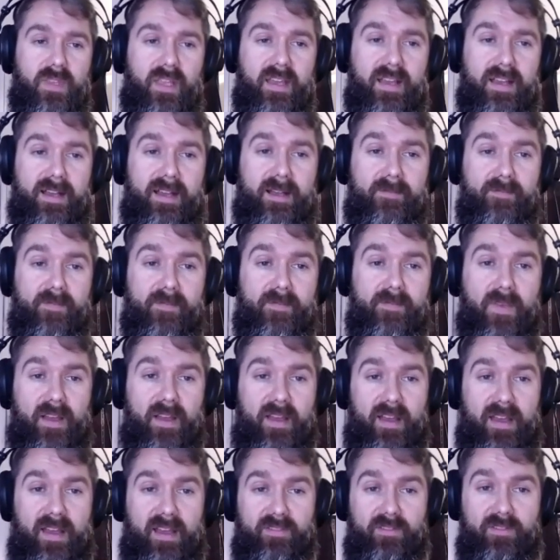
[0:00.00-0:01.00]
And
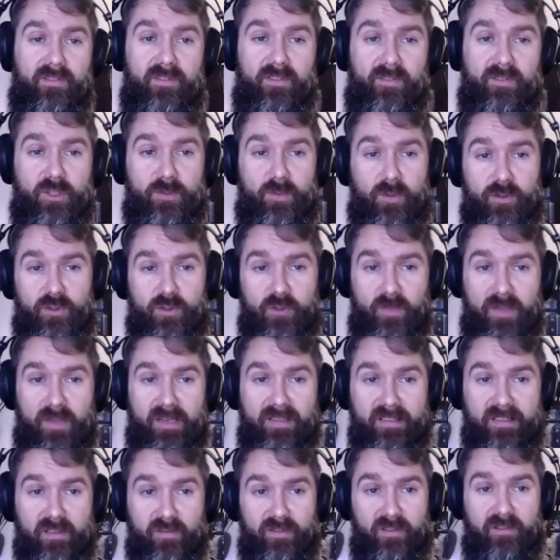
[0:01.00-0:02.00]
the
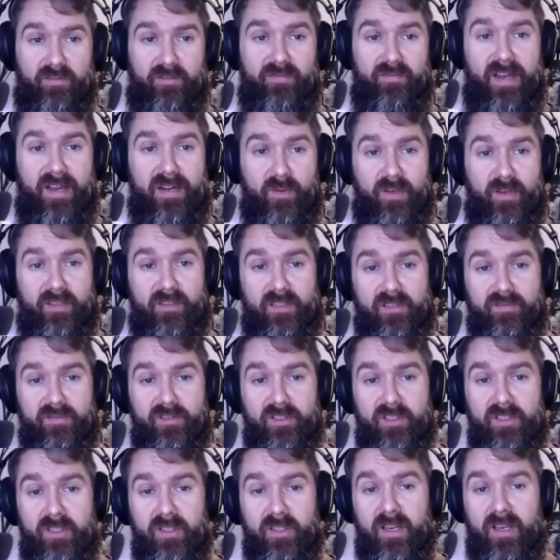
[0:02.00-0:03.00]
responsibility of that final
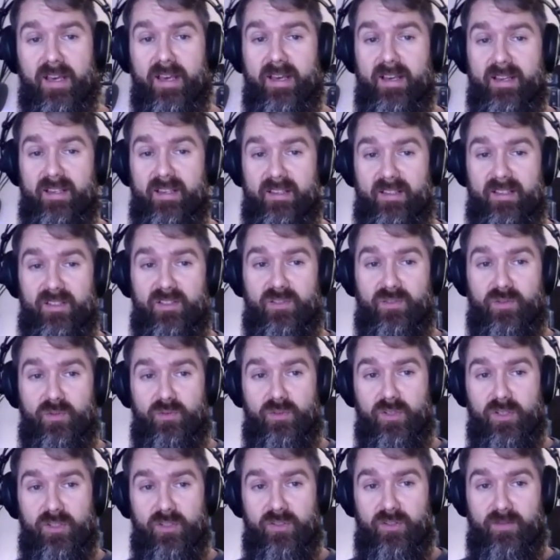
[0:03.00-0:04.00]
activity is to
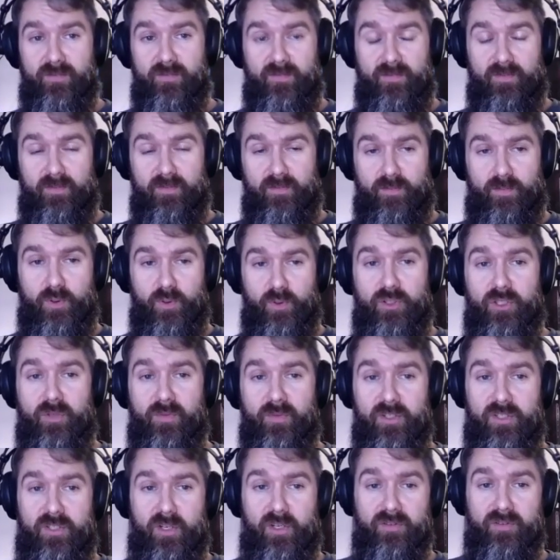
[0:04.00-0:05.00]
just push the
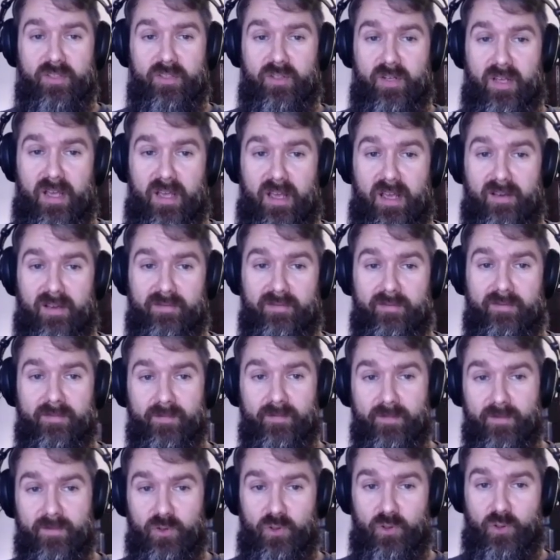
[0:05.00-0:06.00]
result that you have
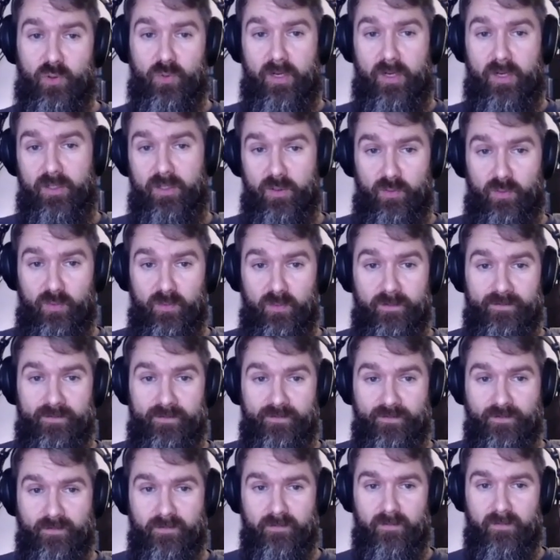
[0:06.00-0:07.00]
to a queue.
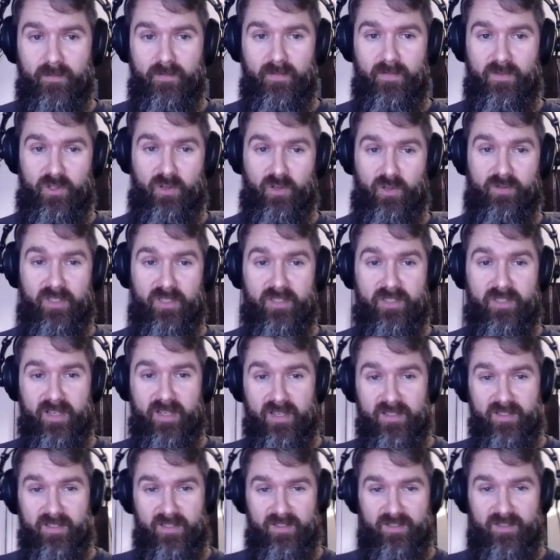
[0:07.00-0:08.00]
So in this
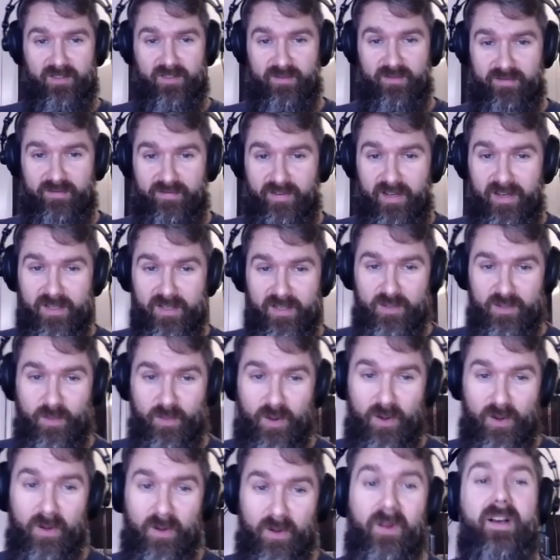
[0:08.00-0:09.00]
case, it's a very
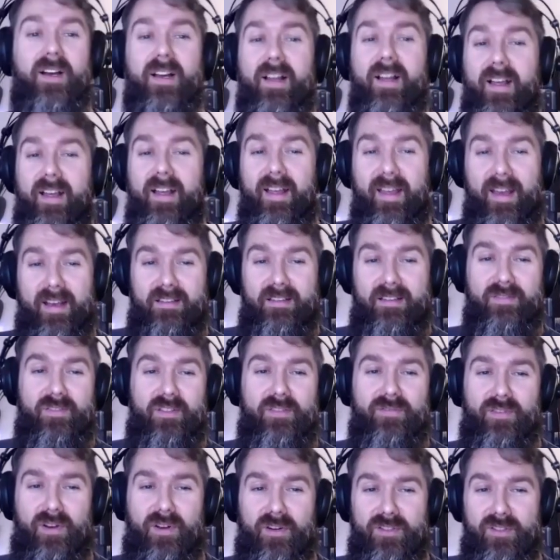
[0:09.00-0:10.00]
small
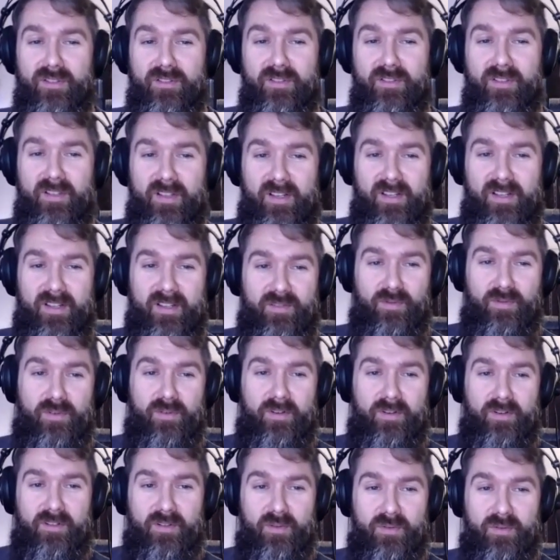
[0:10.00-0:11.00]
activity function and
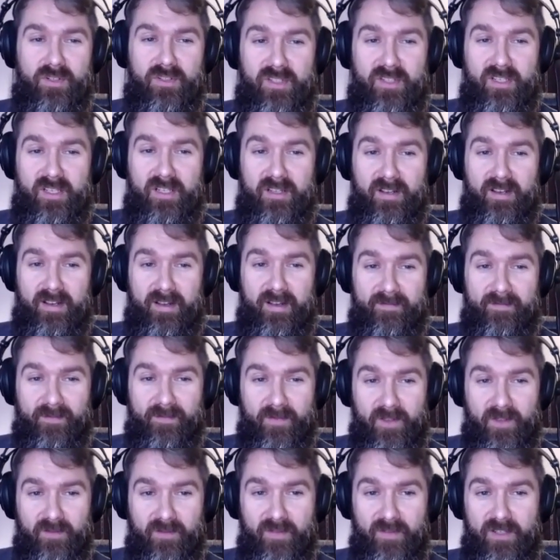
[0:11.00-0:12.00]
uses the
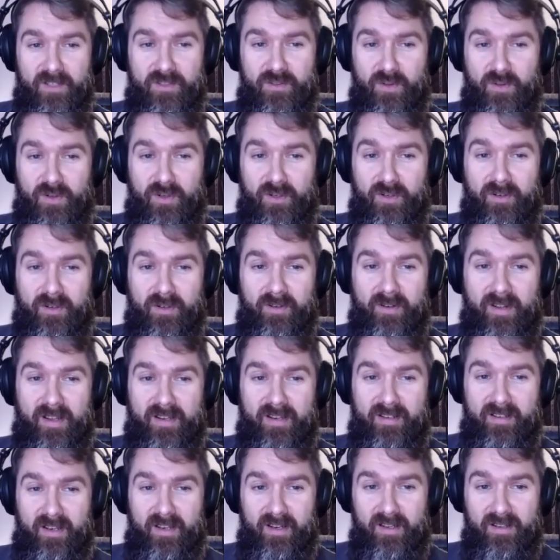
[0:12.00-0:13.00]
return
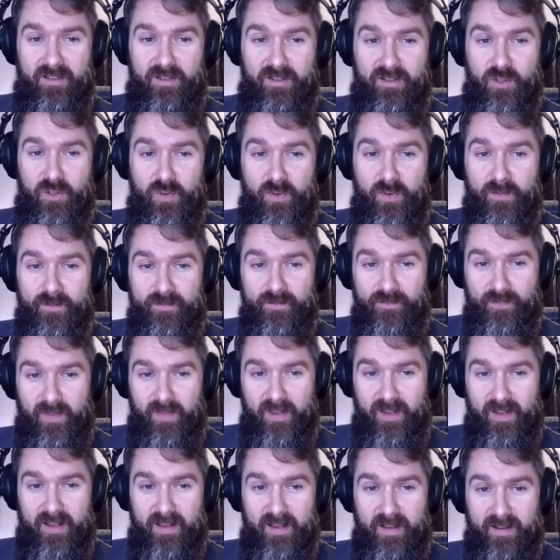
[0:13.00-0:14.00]
and a queue
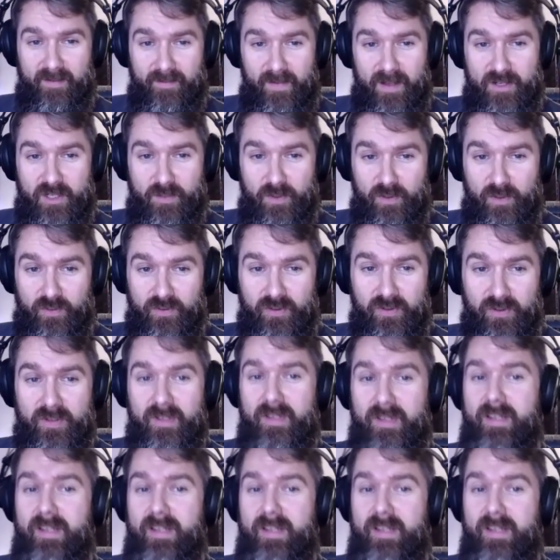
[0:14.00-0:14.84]
attribute